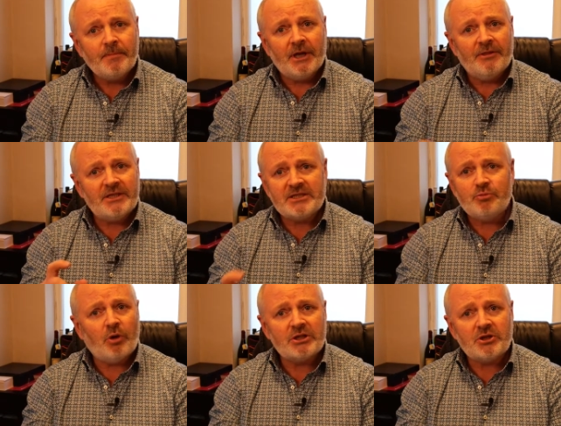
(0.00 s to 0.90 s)
And this is
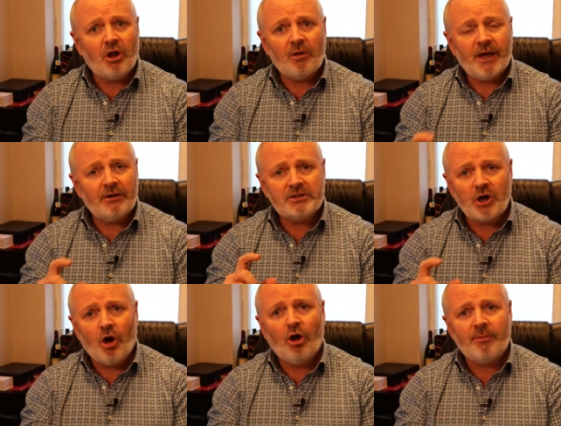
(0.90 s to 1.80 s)
what it's all about. It's
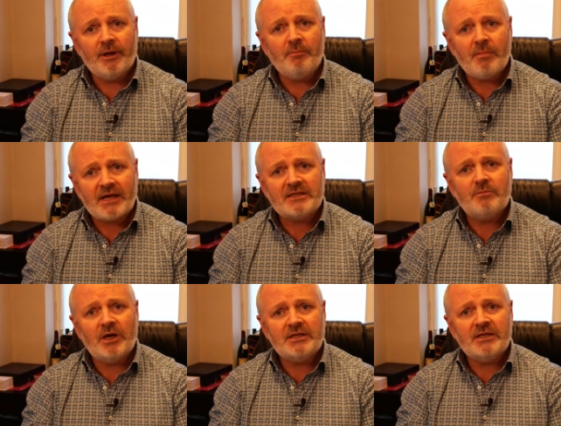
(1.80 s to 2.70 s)
all about
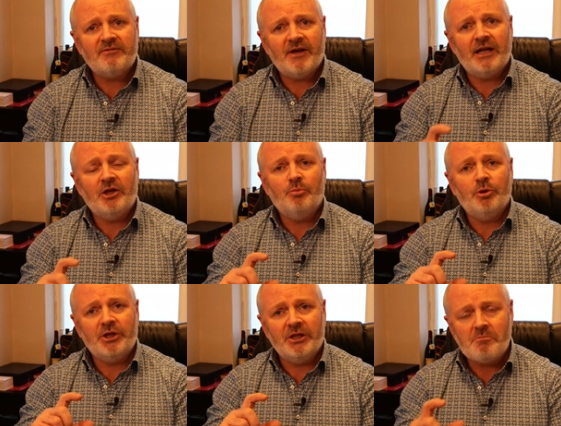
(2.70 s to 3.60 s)
maximising the value,
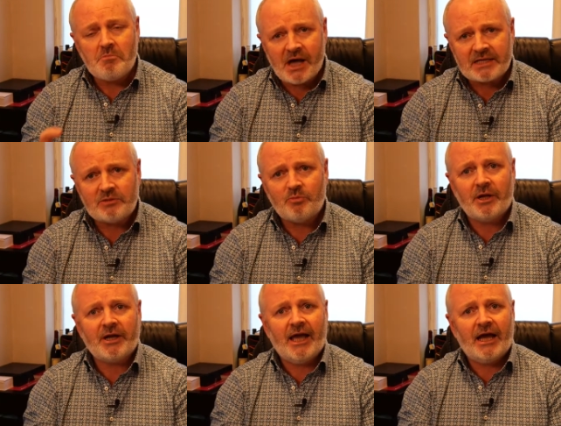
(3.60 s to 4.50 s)
putting the maximum
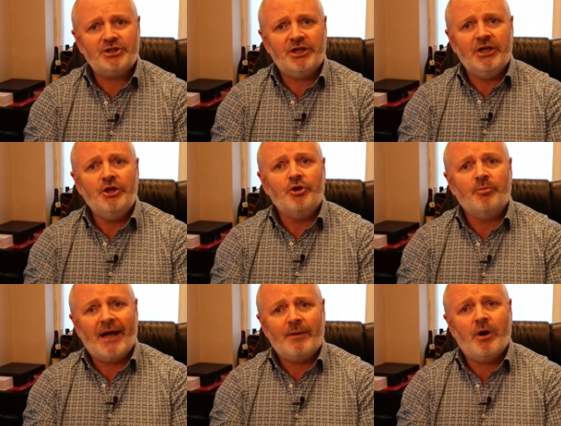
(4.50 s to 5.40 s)
amount of cash in your
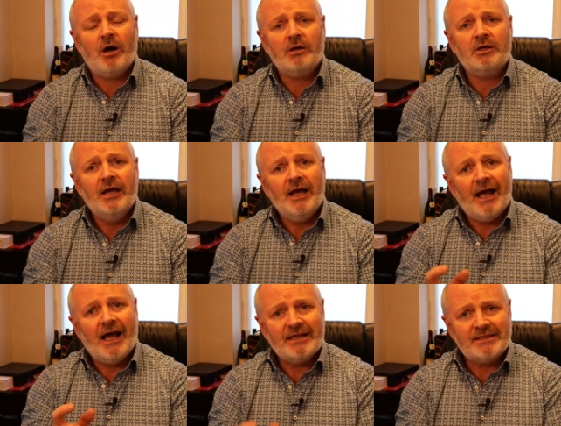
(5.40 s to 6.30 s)
back pocket
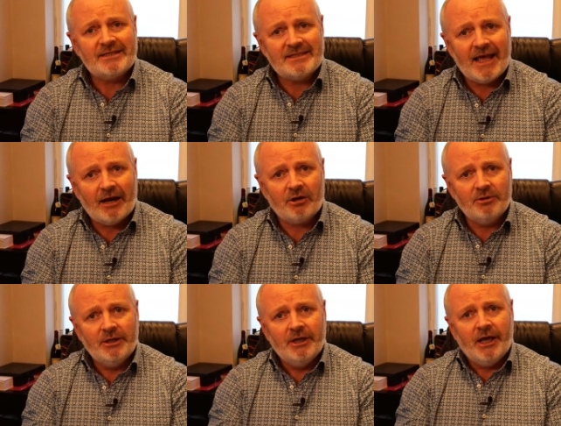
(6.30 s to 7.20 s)
as a seller.
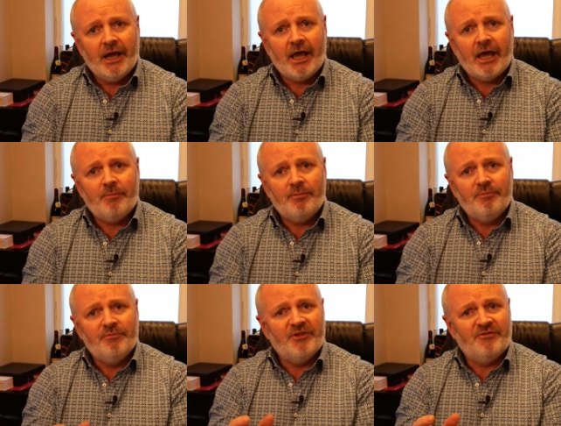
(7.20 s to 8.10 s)

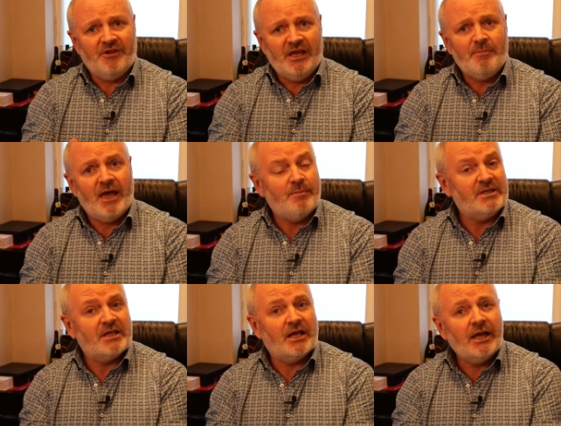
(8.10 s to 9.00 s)
The fee may be
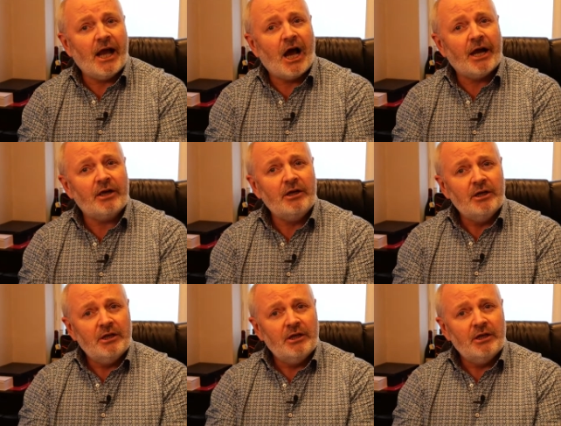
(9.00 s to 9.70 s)
slightly higher.